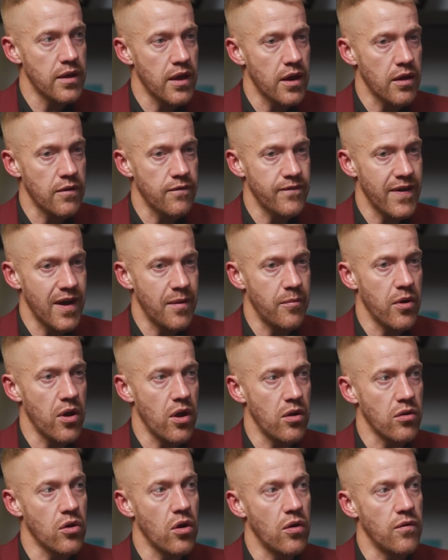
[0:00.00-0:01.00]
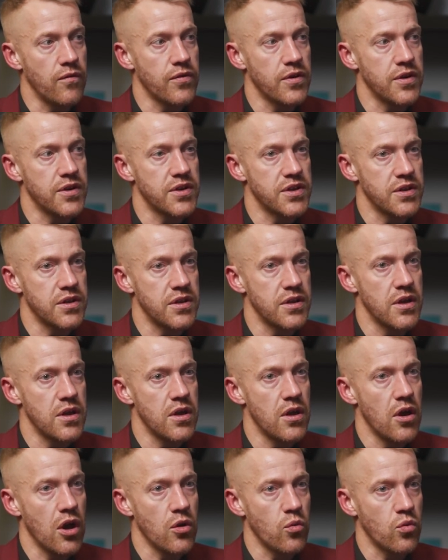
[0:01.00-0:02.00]
and I found my own confidence. And
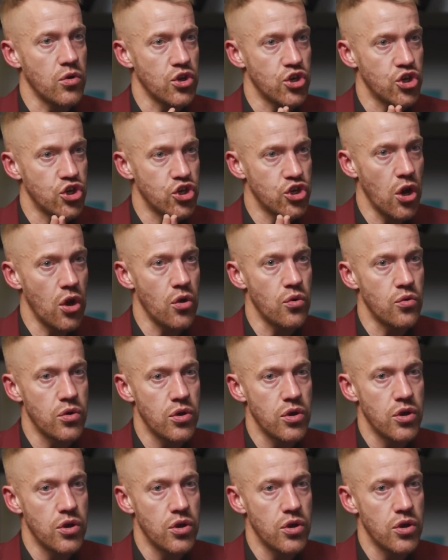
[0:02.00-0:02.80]
I want to show